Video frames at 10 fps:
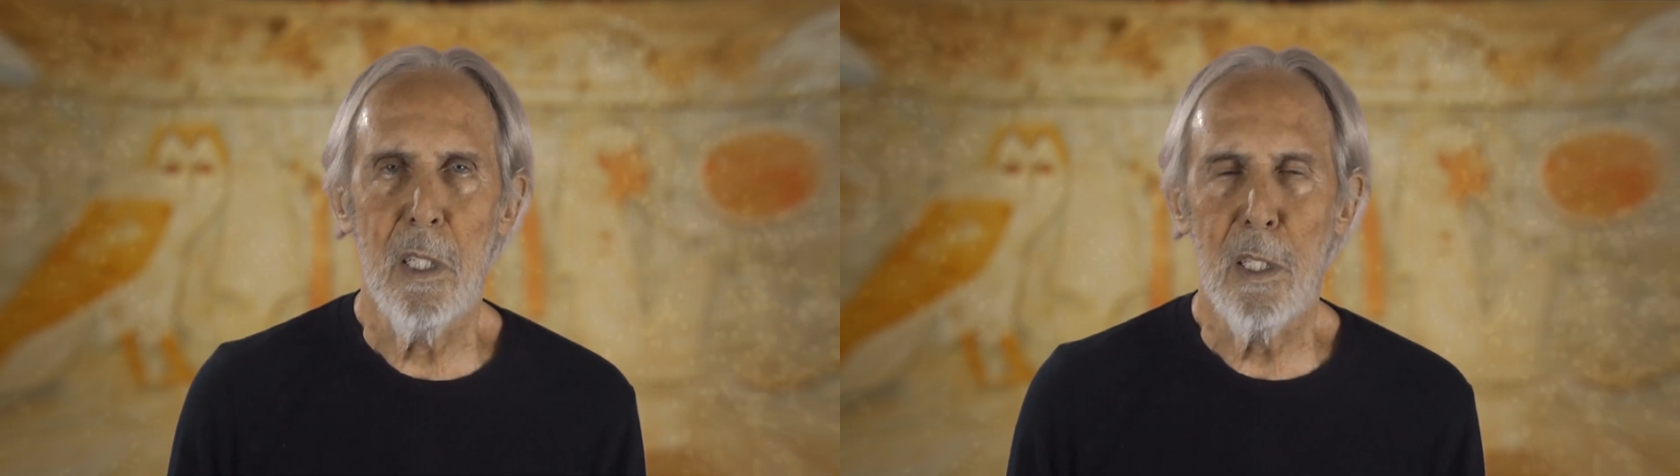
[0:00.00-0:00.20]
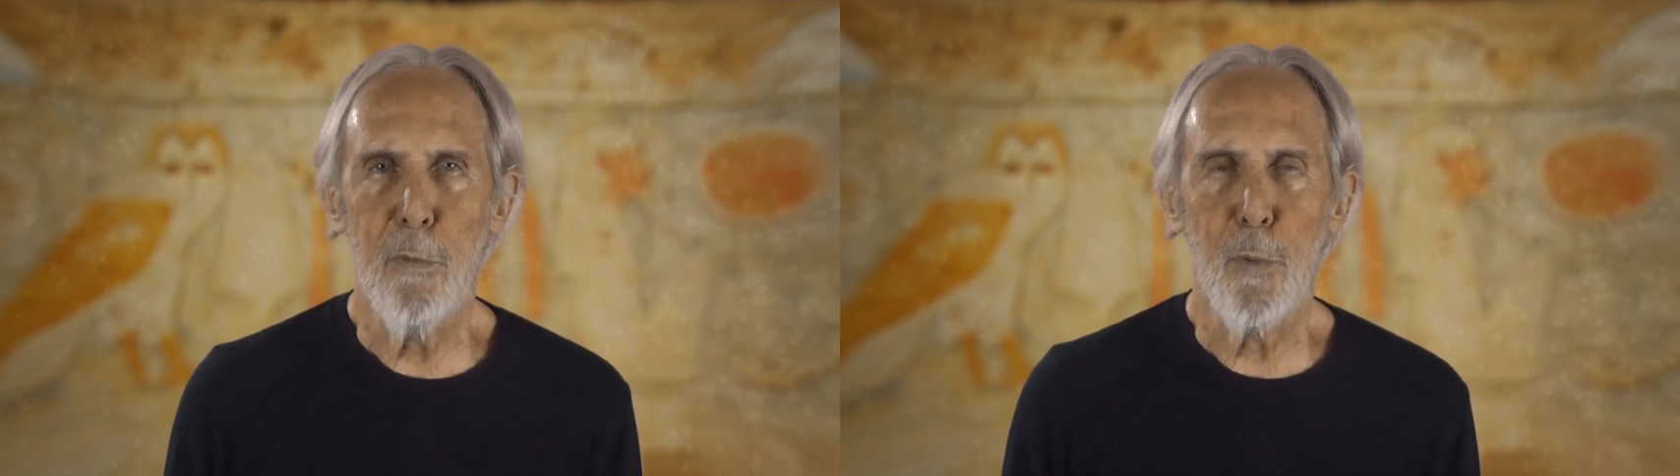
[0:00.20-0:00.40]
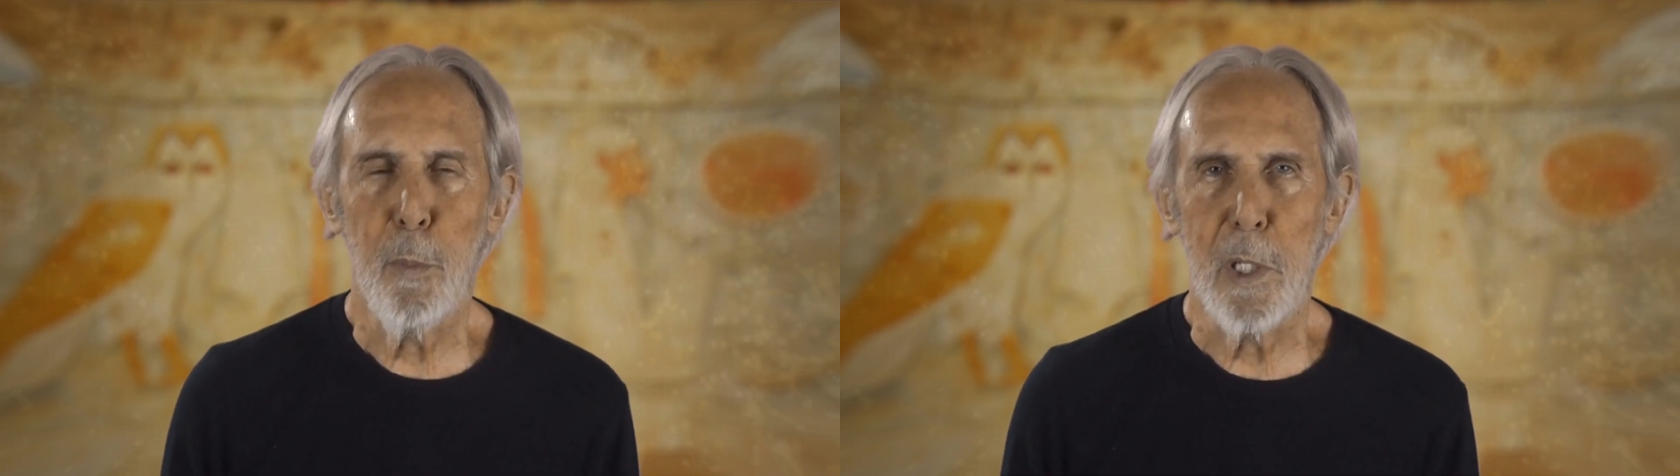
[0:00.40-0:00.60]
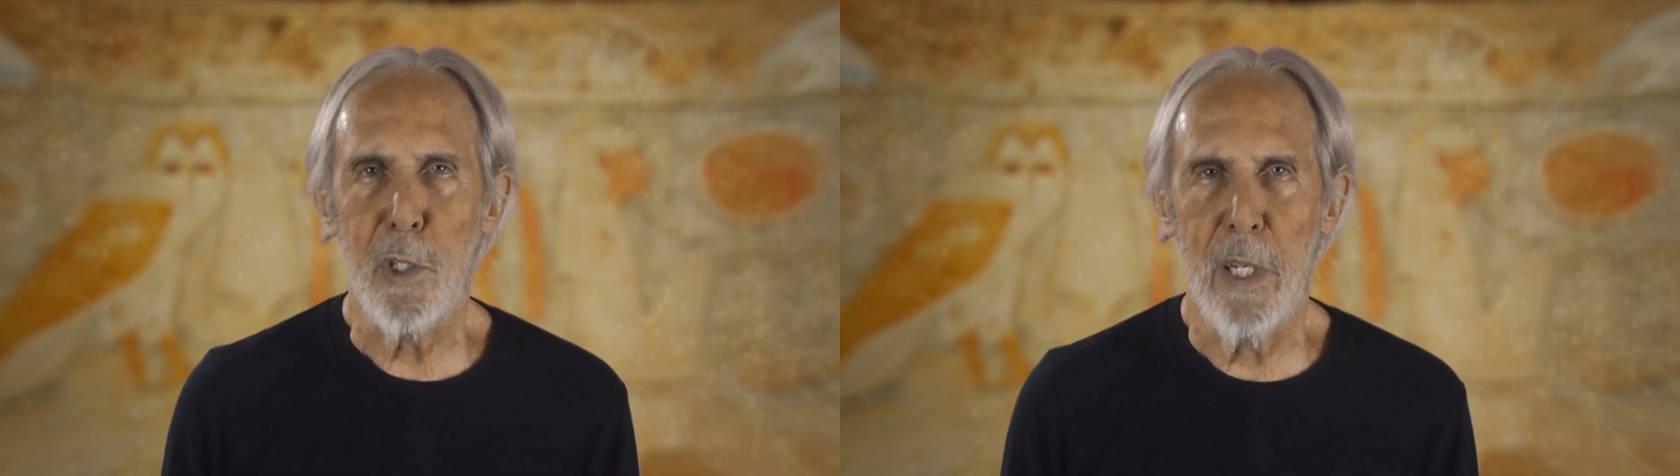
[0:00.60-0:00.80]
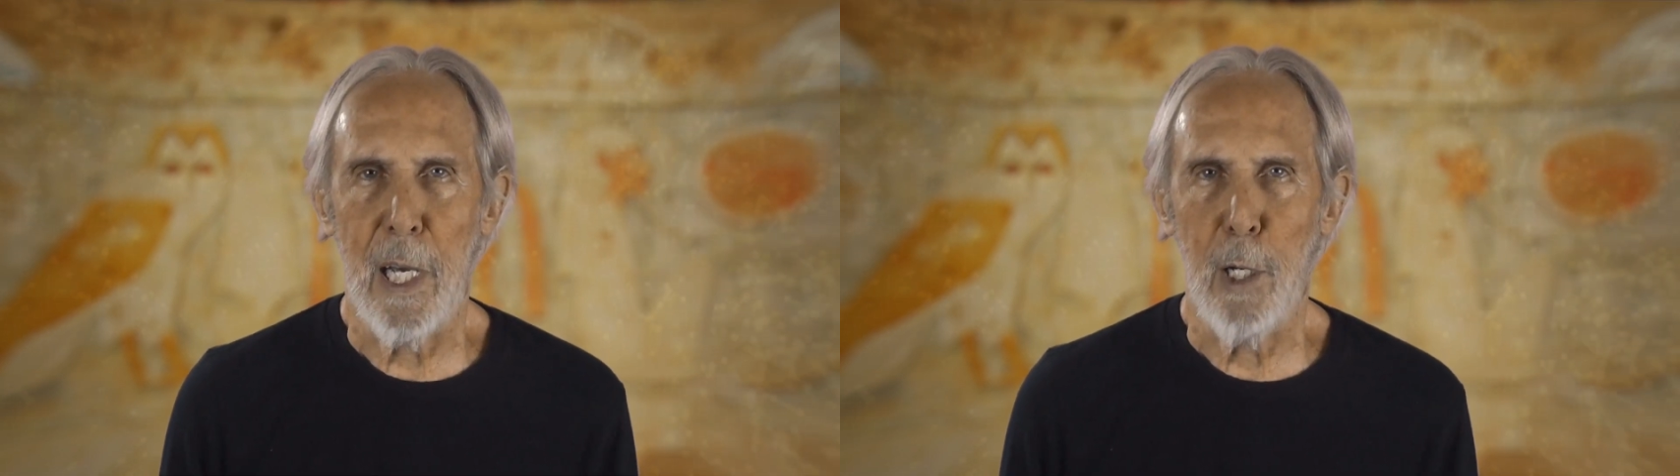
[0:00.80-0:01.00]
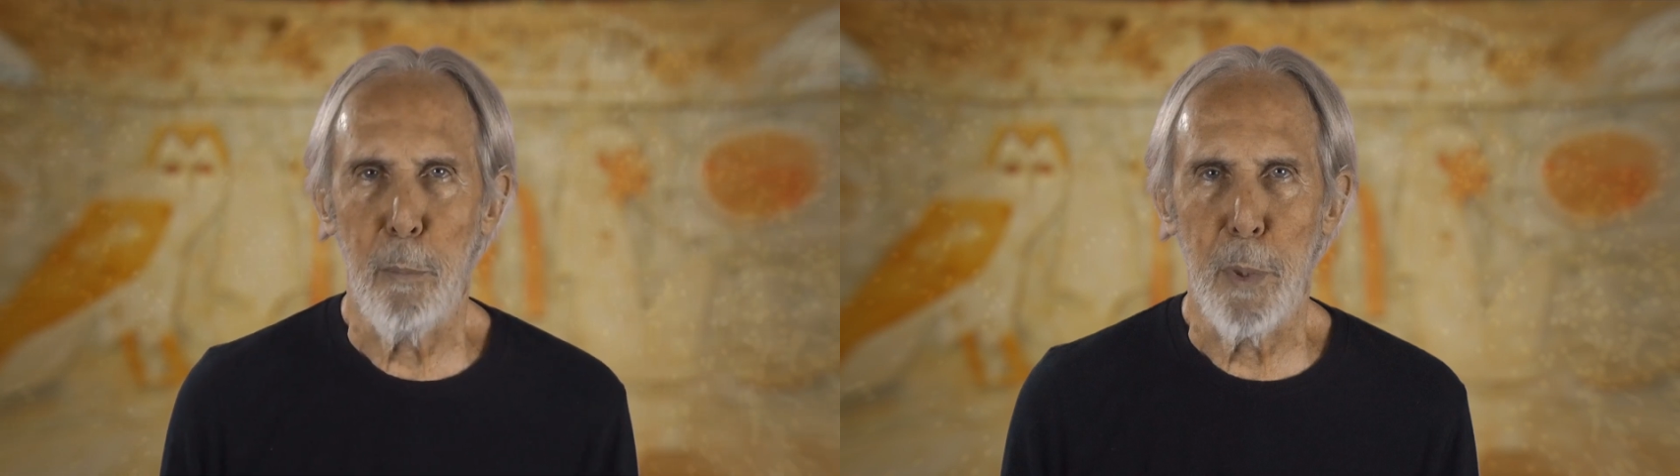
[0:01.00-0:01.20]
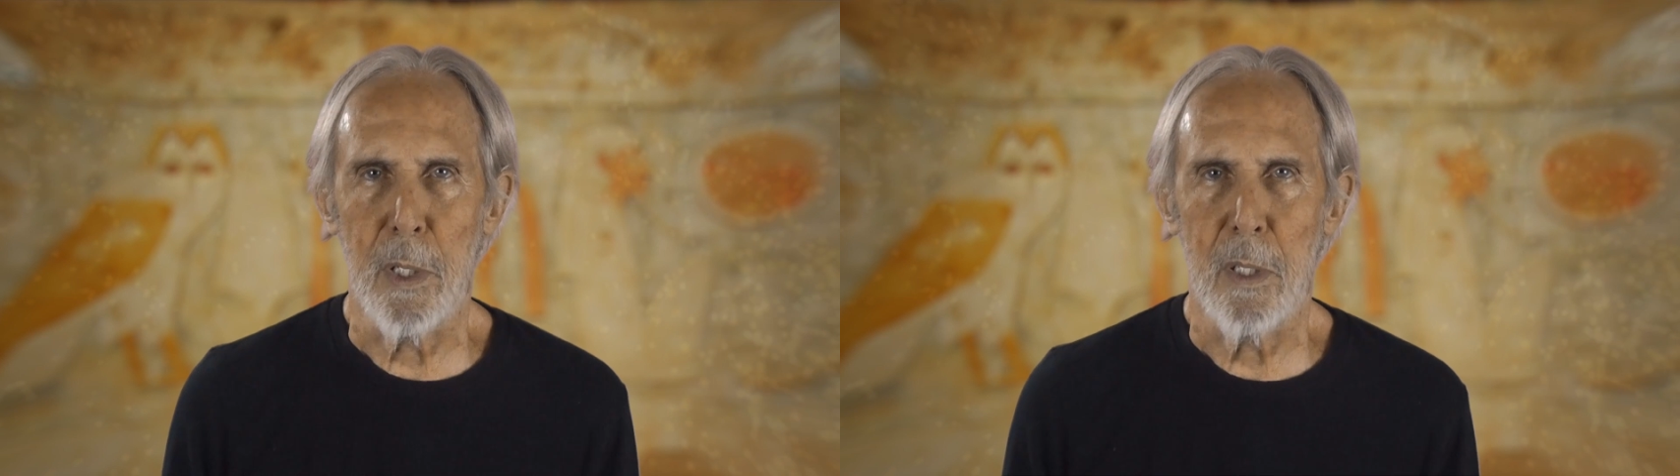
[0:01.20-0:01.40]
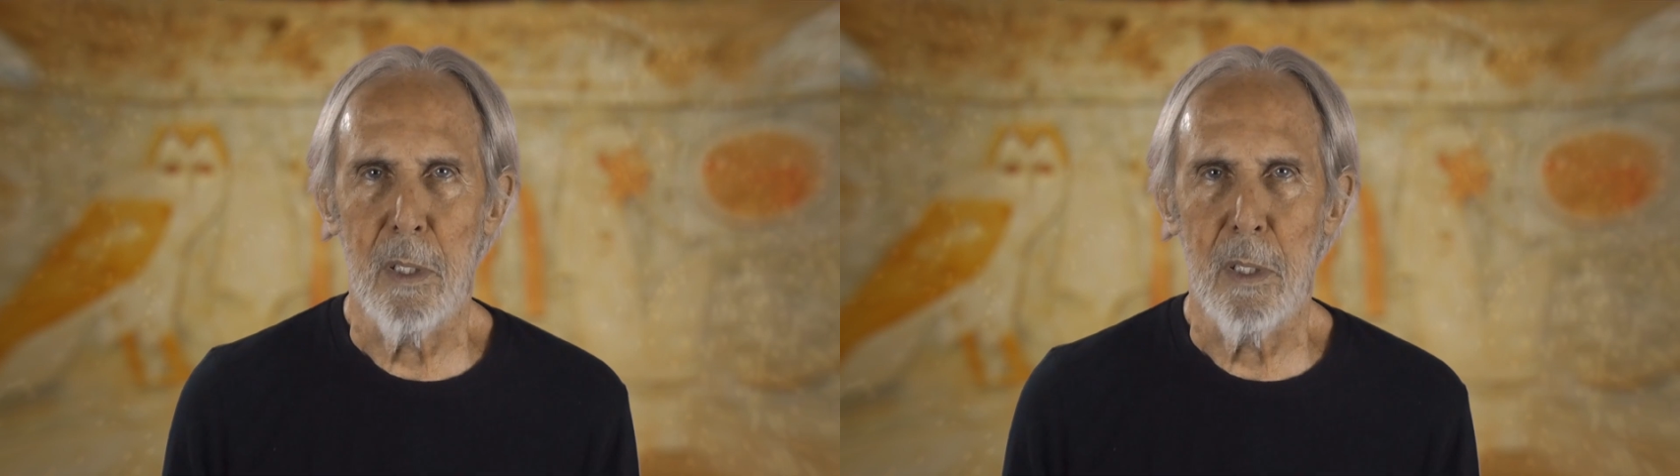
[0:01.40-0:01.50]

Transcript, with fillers: information output.